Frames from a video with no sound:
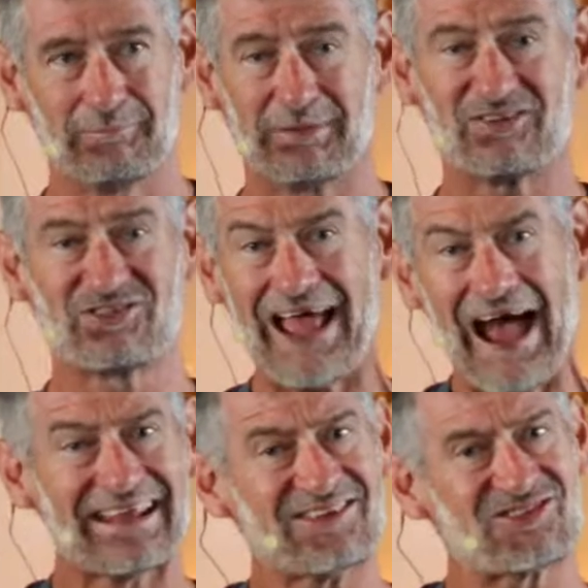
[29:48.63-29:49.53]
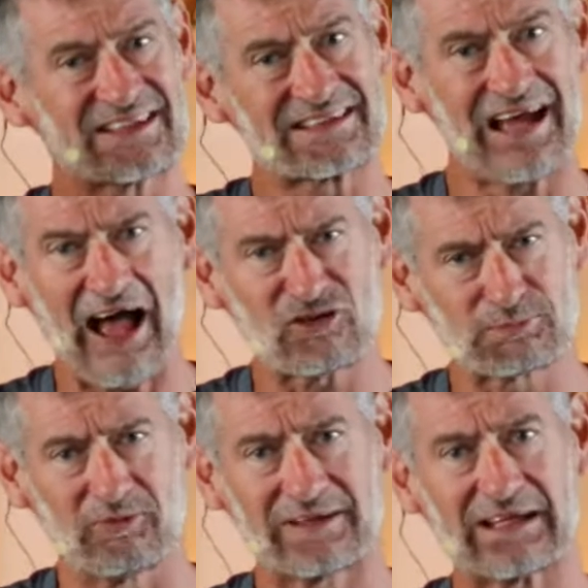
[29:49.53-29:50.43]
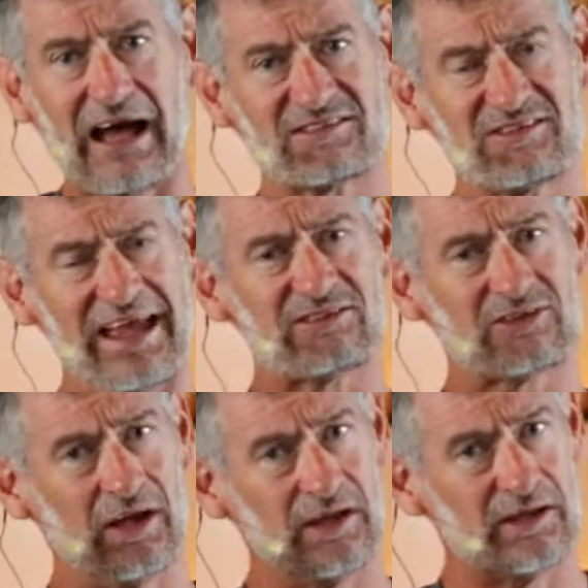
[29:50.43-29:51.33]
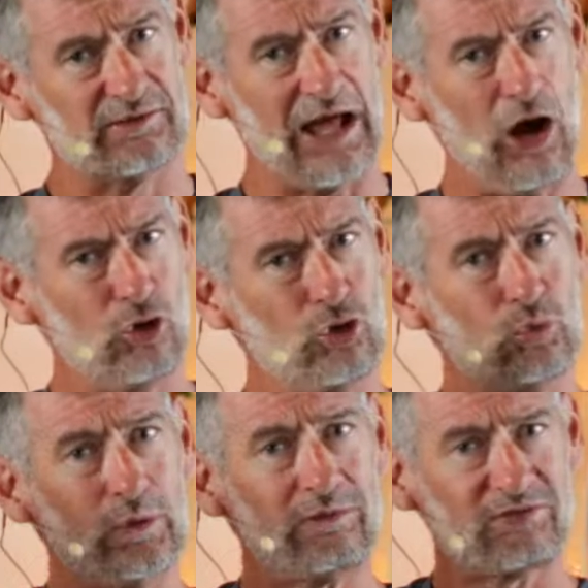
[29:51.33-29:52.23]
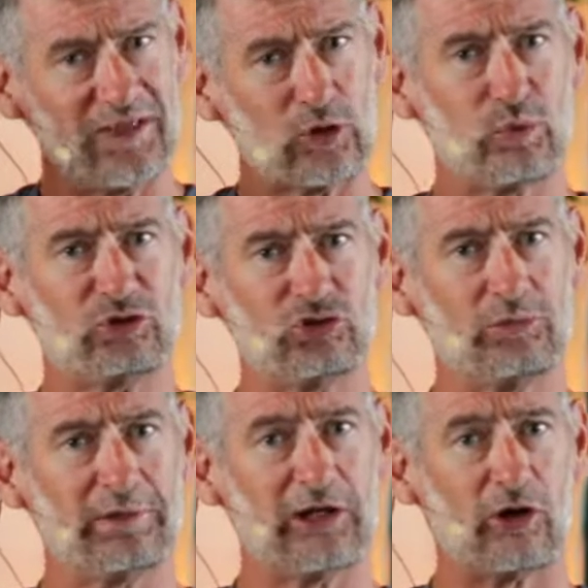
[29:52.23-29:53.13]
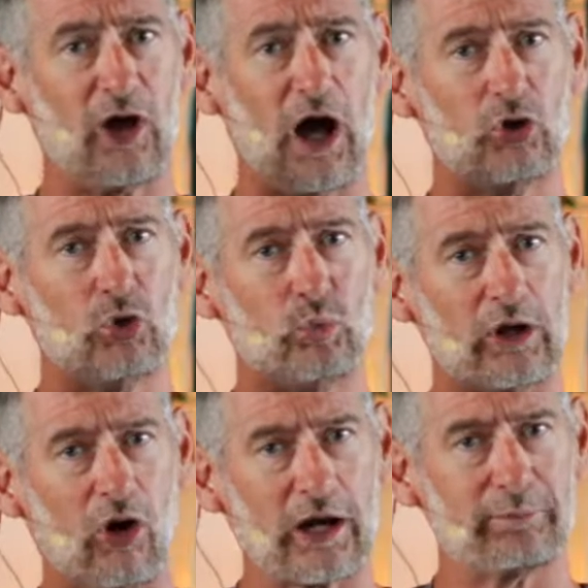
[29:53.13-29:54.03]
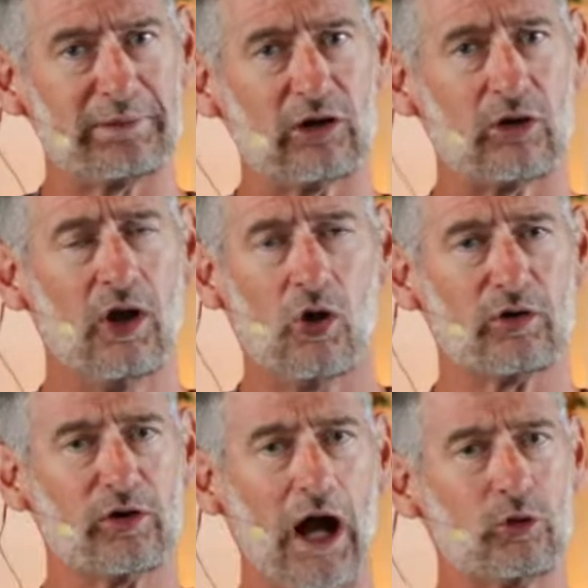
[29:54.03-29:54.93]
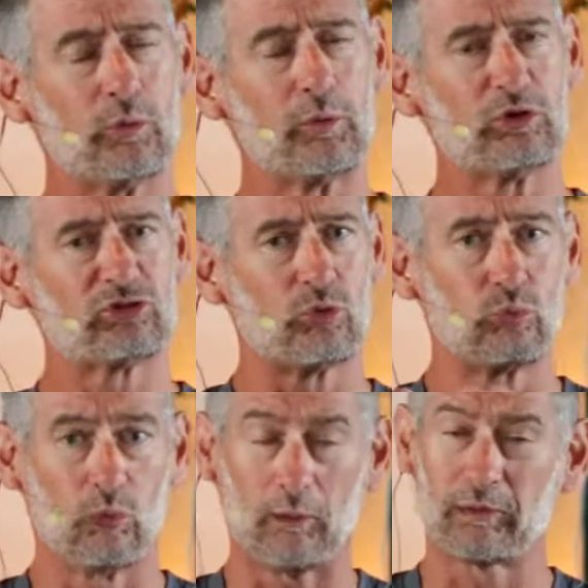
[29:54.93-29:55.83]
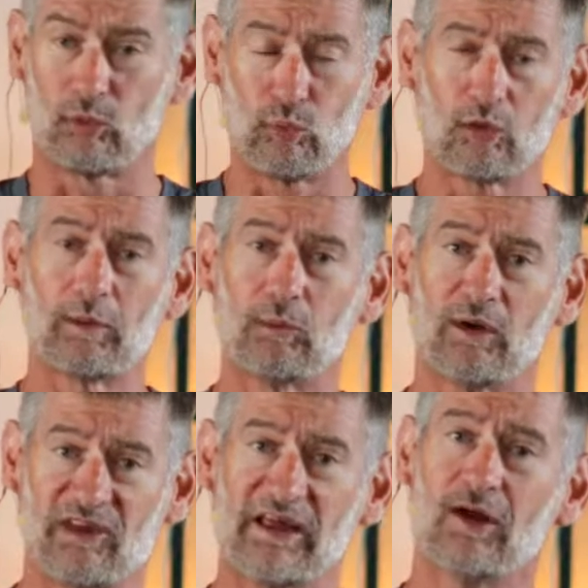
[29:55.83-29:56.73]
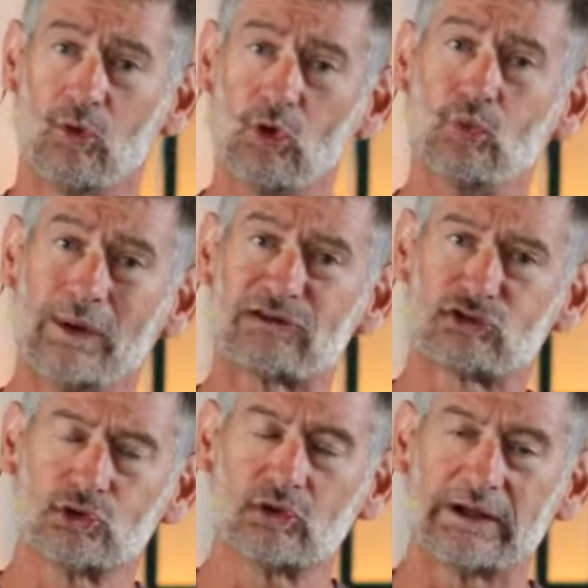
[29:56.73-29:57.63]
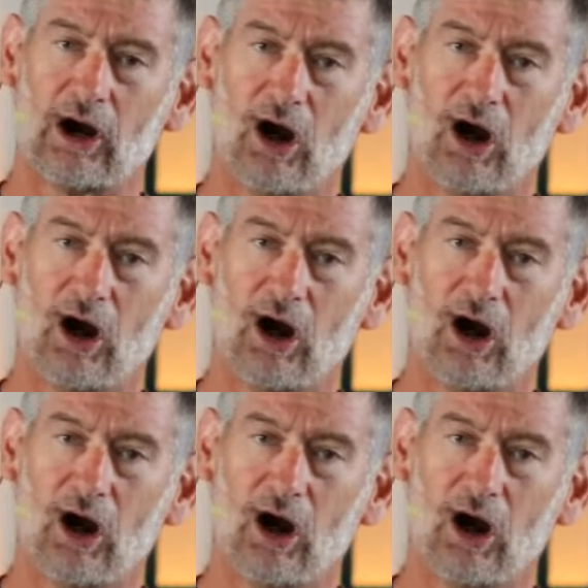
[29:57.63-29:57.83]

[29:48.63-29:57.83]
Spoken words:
Because that is the gospel, that God takes Not who we think we should be, or not who we ought to be, or not who we wish the world we want to, who we truly